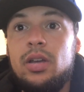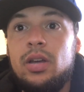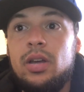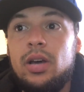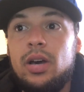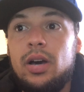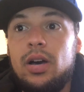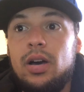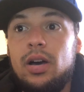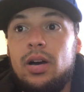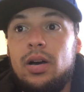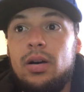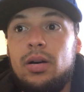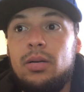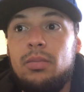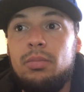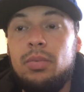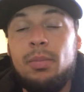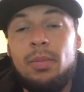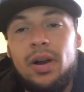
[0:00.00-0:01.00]

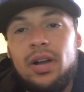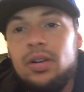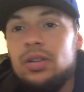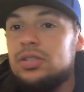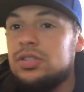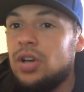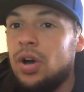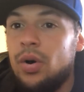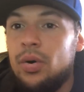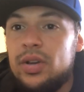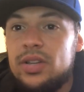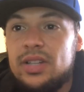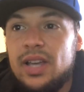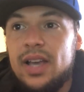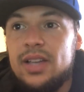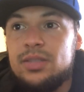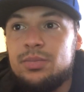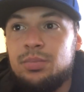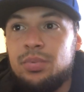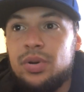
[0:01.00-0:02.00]
But Marcos always
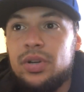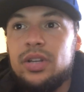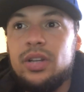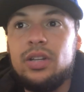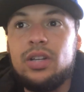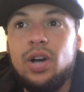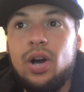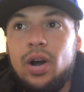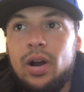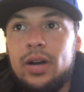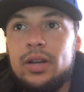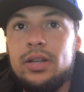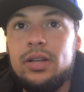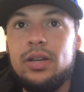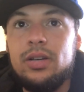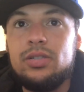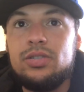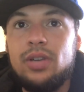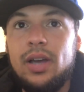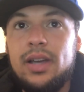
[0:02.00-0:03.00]
has pretty good
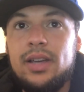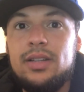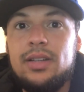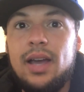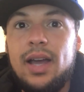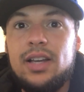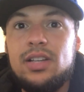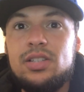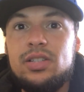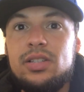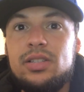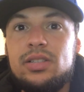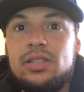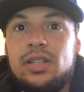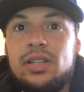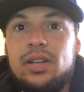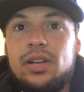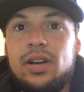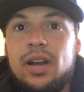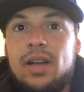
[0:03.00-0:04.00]
cardio, so I could actually
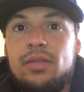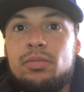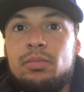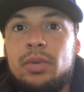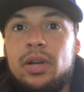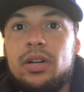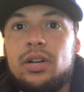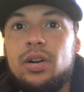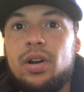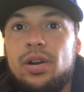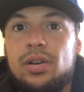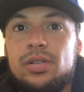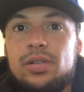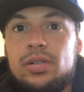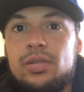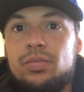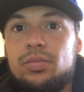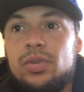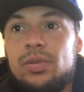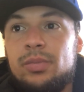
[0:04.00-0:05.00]
see her having better cardio
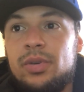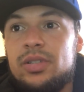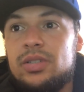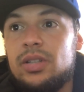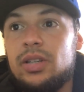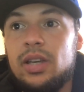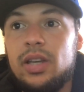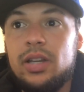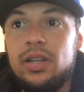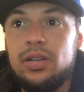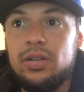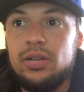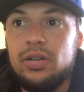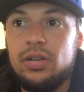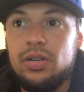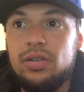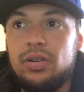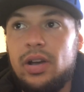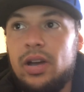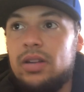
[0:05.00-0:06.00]
than Ribas and getting her to
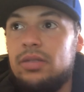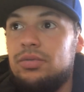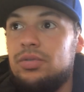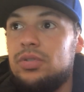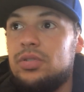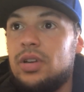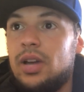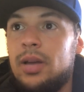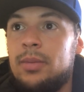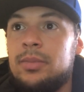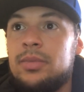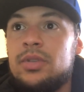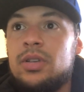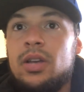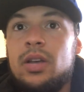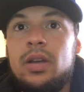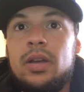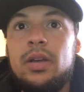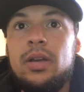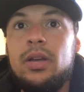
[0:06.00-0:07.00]
the ground a few times.
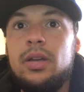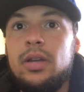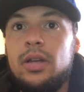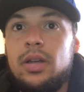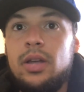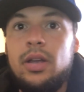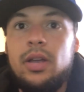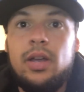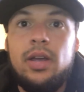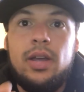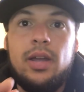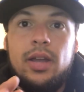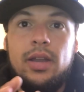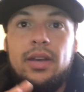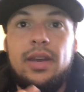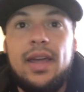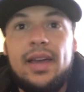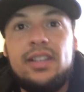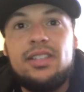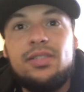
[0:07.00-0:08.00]

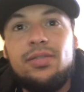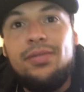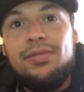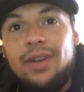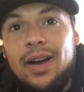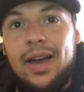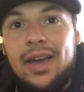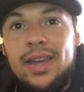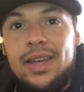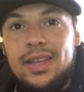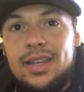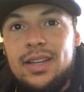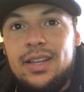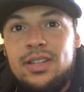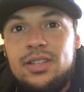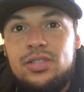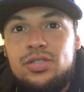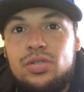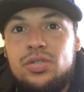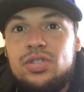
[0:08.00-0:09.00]
Next fight,
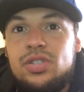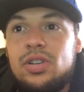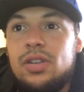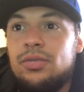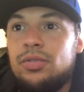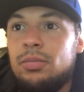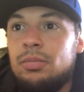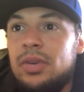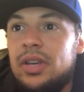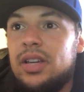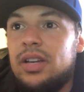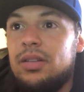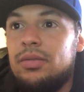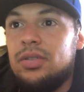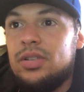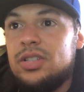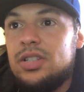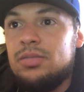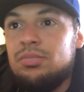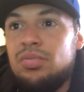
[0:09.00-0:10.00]
Jussier Formiga
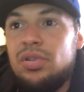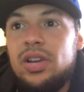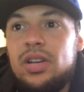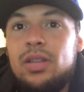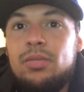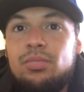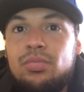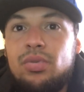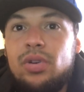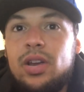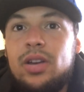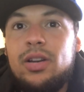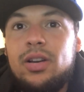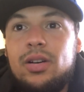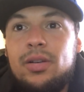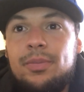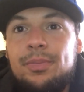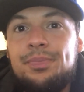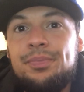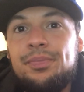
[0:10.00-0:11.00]
versus Brandon
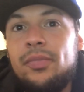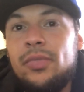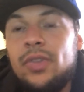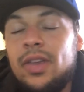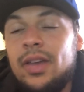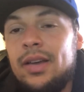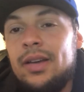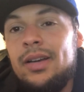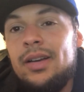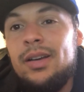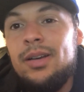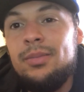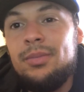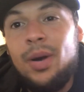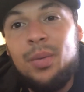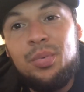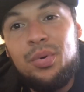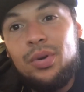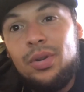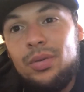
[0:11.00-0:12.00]
Moreno. I'm
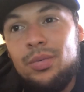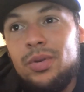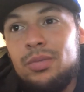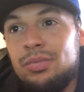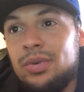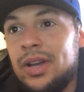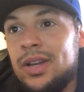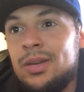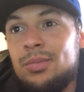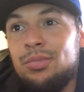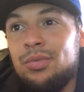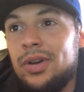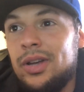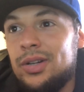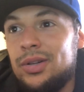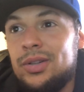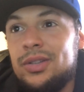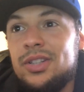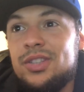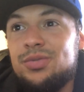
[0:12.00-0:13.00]
rolling with Brandon
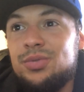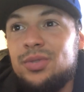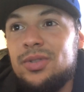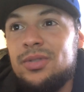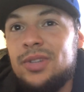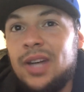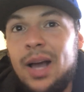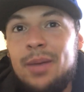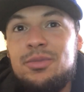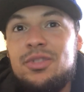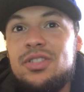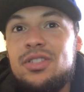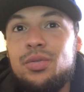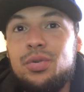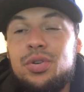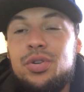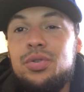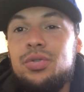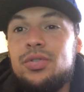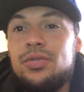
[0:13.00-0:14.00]
Moreno on this one. I'm just a
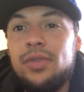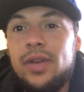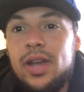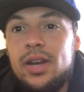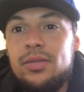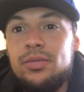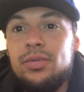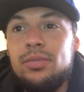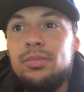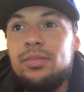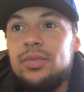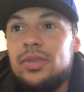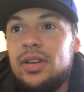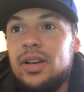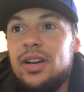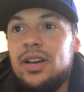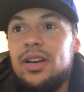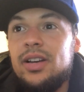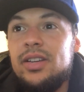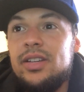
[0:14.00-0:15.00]
huge fan of
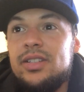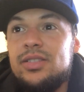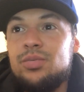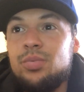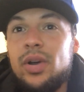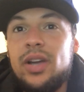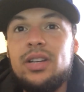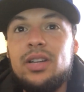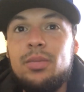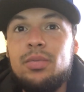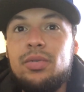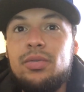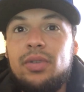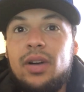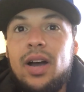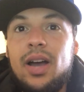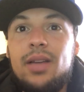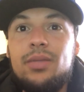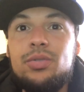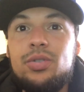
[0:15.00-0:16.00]
him. He's ranked number
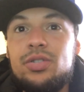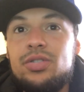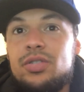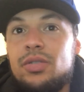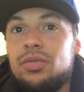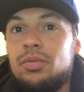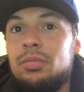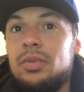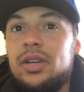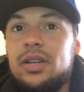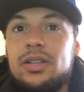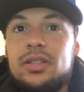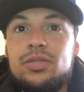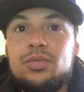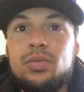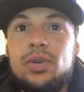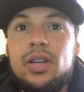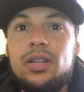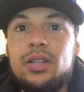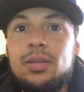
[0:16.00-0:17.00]
5. Jussier Formiga is
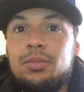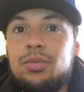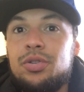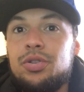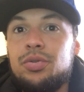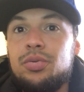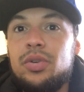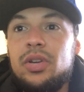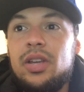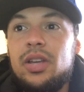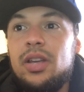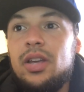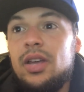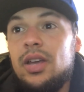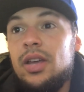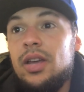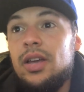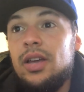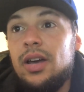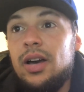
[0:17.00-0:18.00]
ranked number 3.
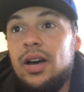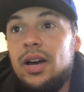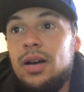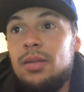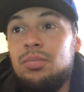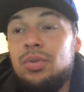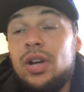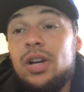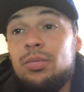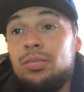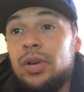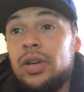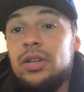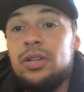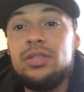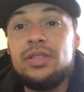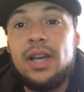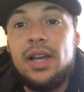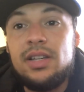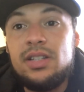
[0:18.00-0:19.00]
Brandon Moreno
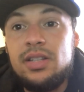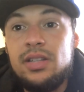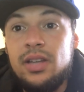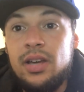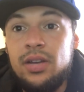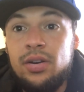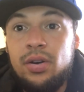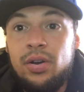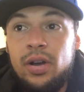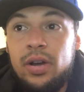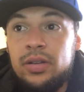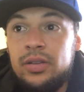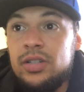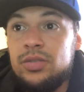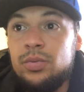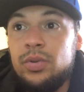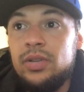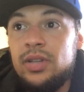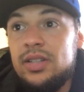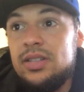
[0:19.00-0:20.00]
is actually the underdog in
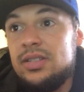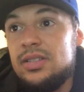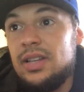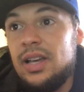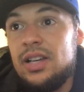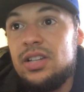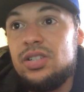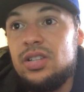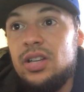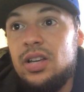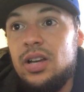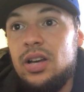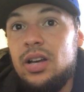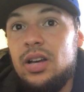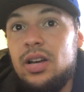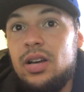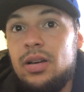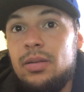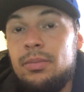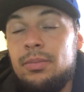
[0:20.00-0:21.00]
this one. This is actually
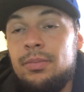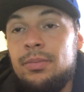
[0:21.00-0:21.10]
I